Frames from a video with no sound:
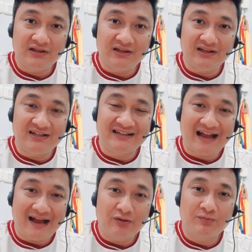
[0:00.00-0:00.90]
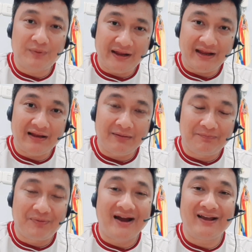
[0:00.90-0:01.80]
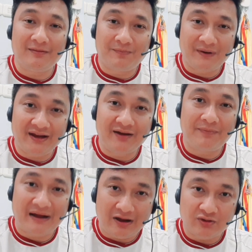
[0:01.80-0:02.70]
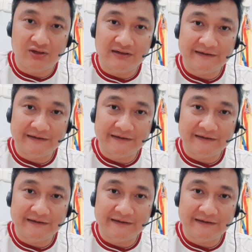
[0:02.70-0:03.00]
is outplayed by the player power.